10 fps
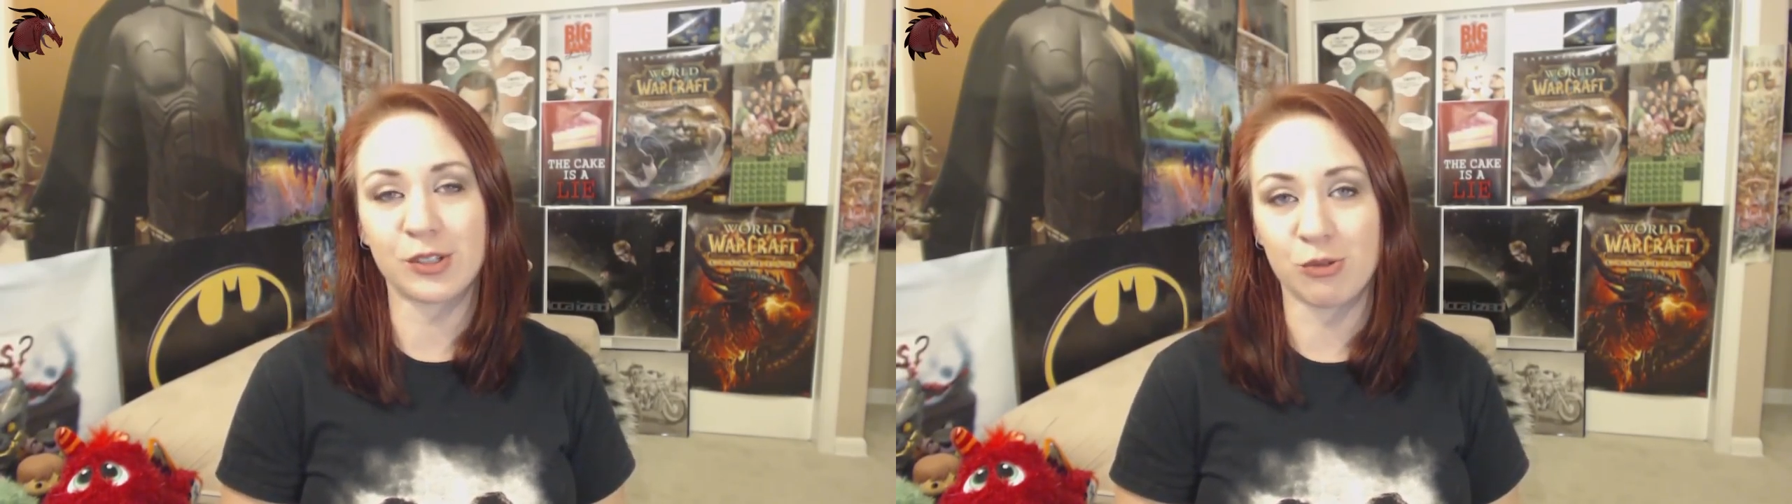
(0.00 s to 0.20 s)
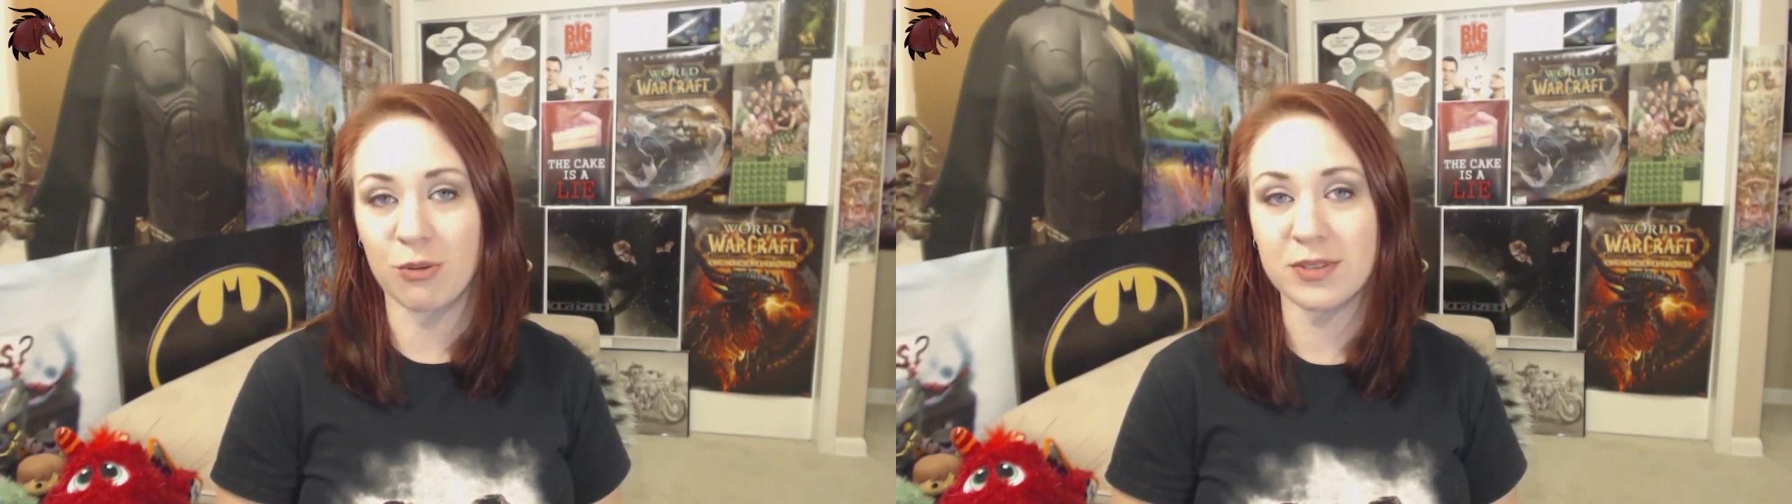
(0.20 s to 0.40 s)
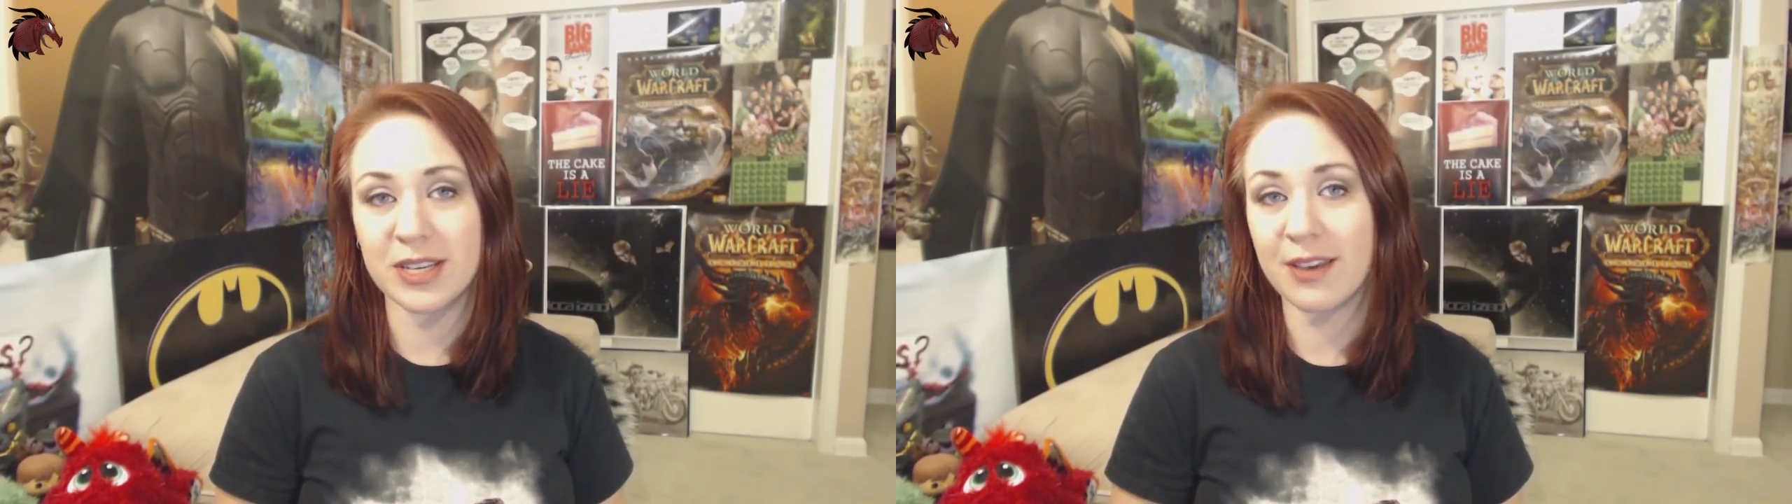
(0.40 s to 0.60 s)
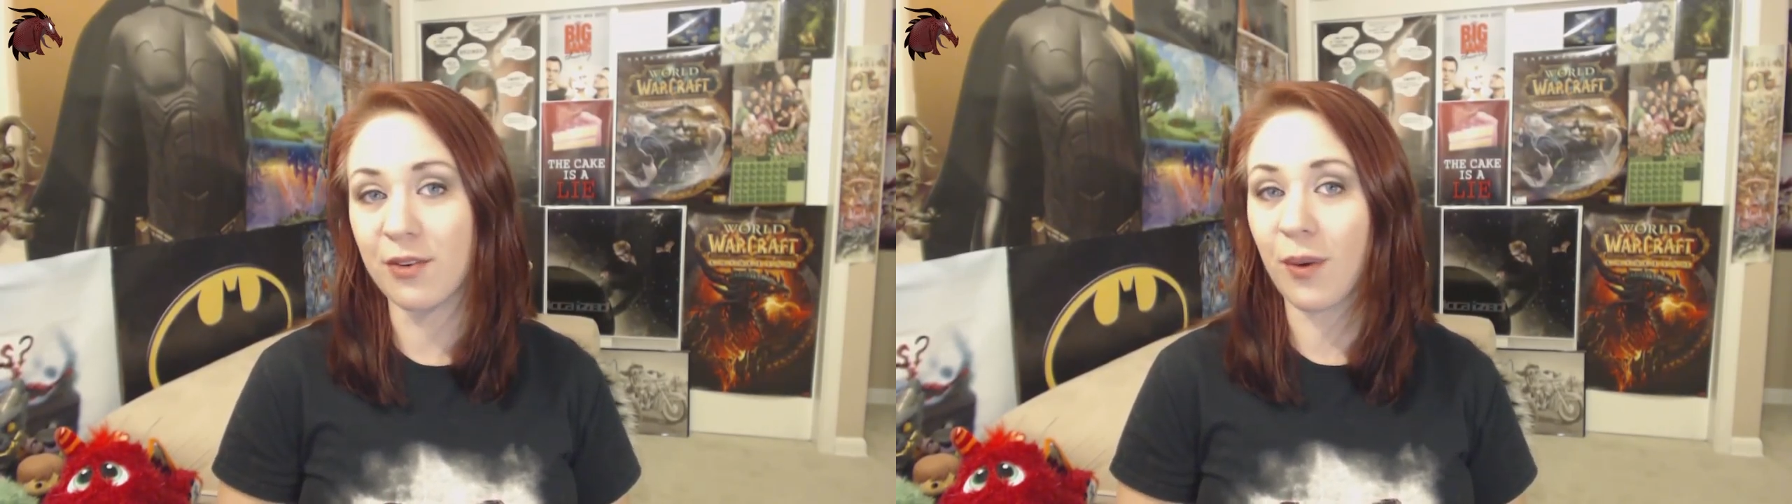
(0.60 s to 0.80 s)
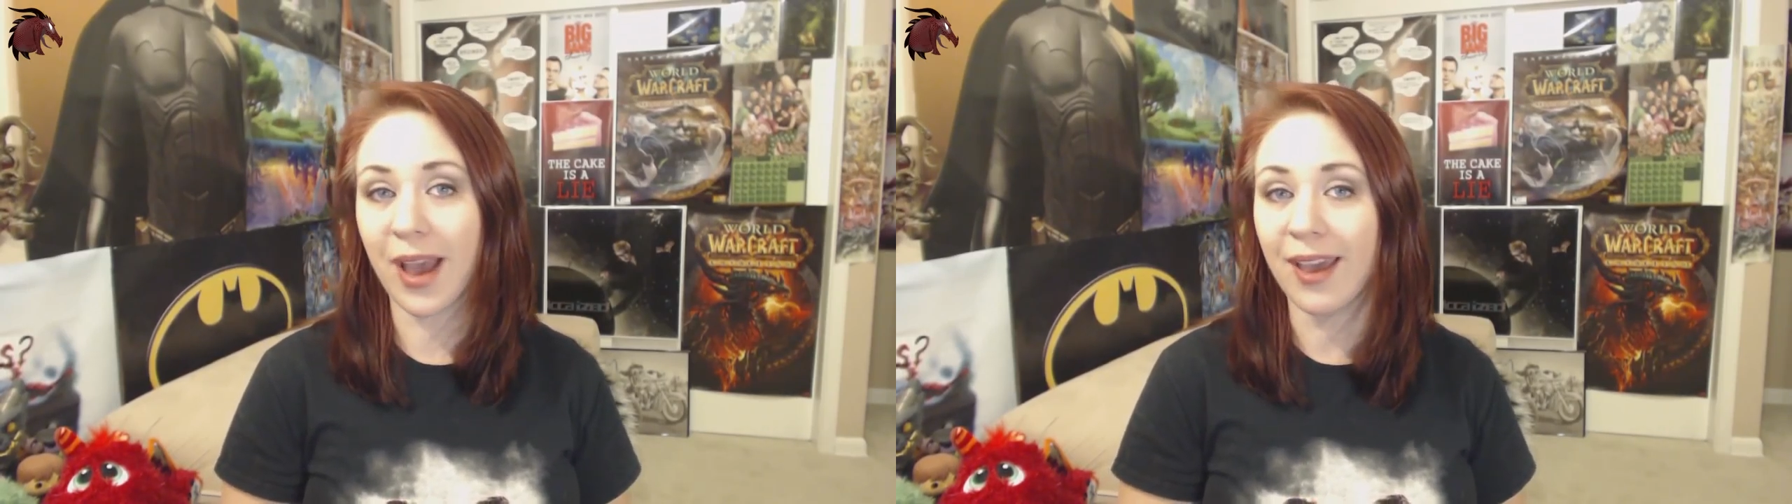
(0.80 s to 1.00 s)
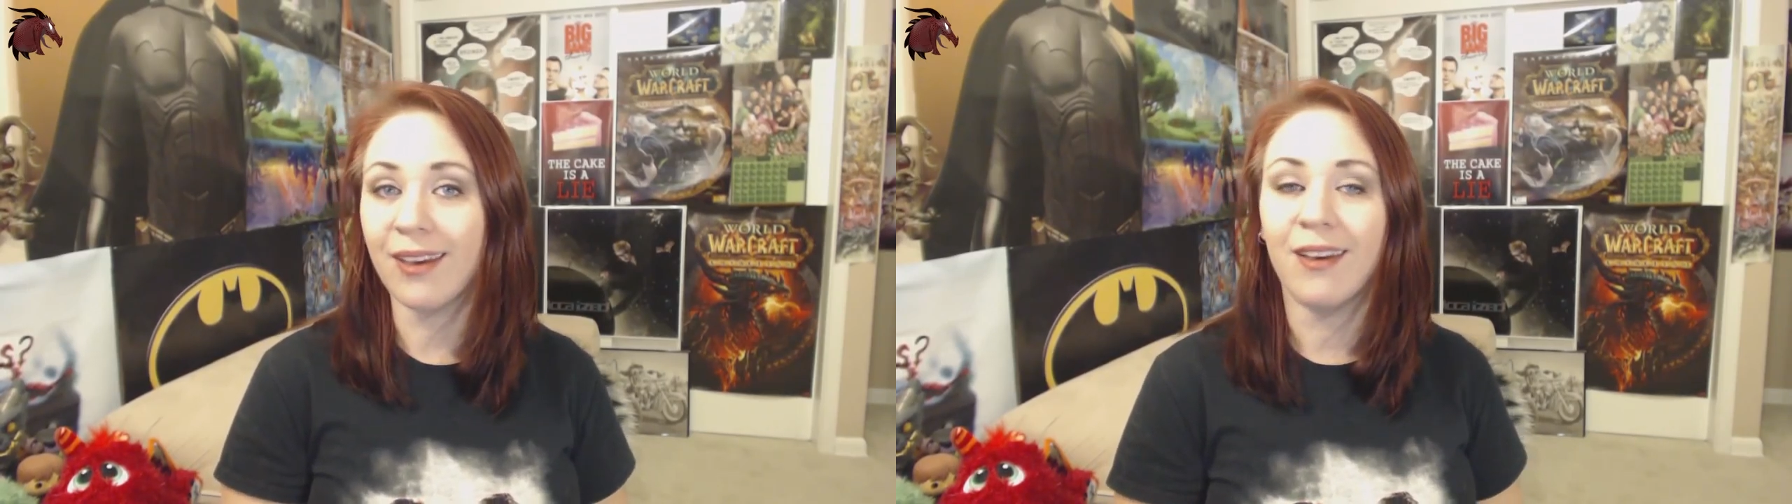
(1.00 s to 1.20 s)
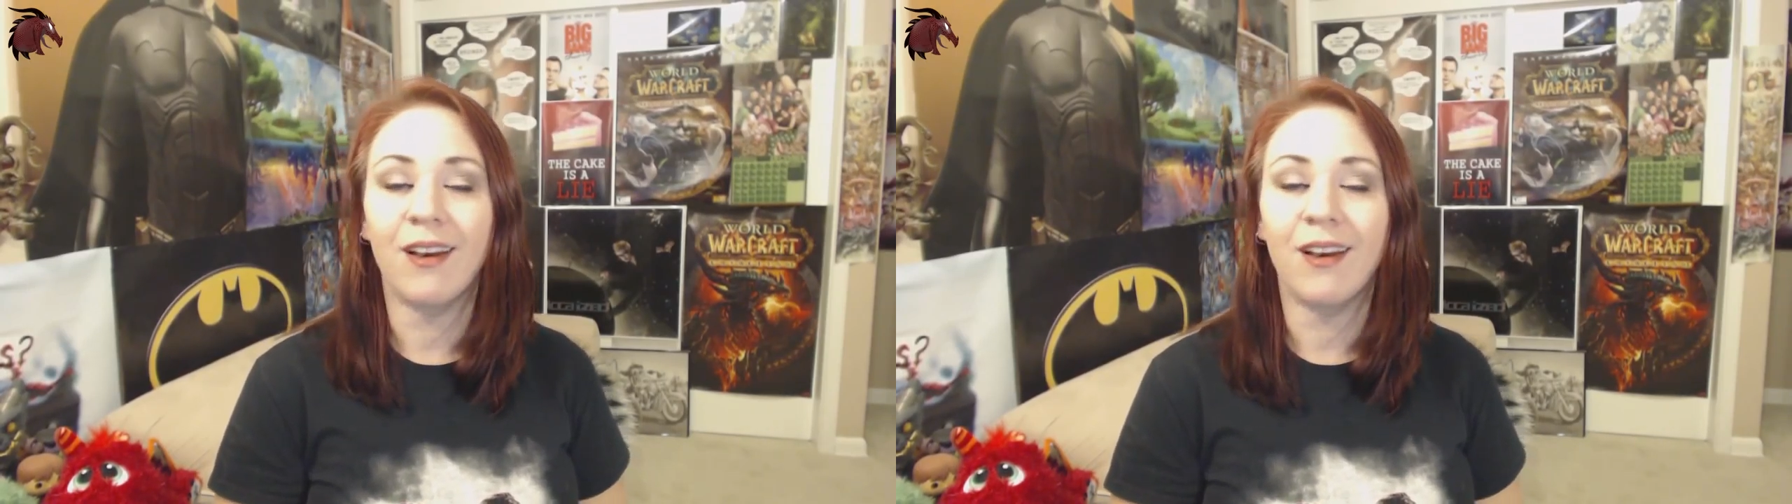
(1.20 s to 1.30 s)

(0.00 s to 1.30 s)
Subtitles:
Storm to give away.